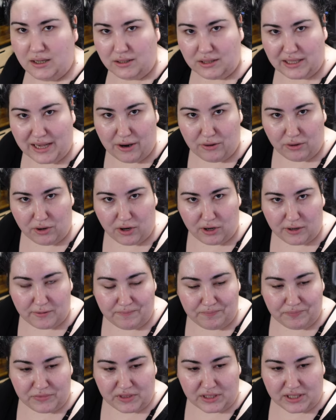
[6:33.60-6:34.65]
the alcohol,
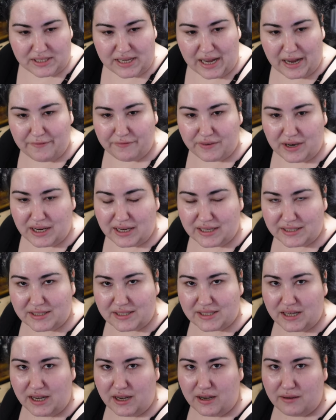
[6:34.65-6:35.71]
because I've got
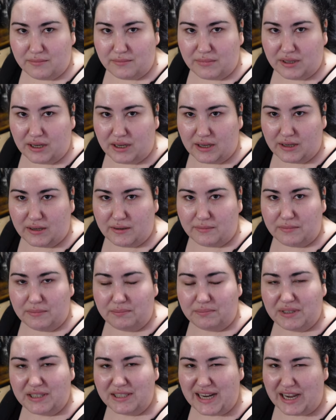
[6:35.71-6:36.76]
some
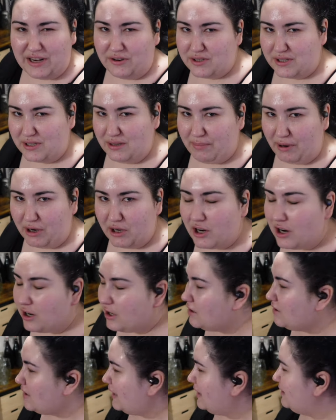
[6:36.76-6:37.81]
containers on the bar
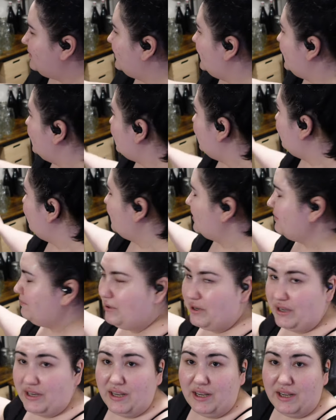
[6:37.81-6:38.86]
cart that I think I want to
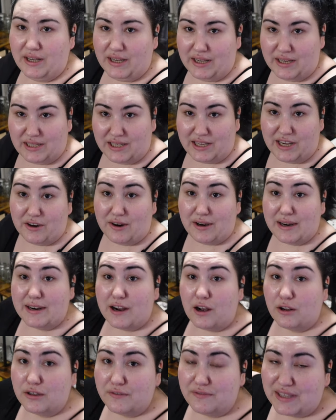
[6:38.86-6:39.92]
put into here. And
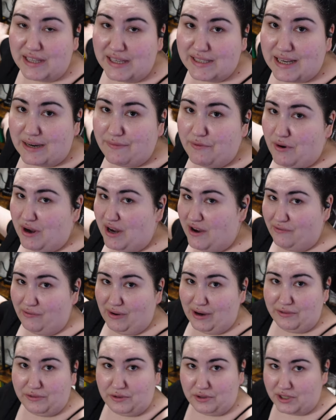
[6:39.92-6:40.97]
all of these, I've already
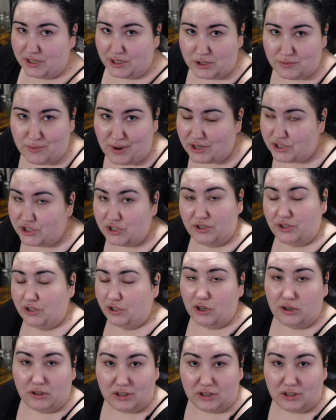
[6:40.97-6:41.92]
run through the dishwasher. They're all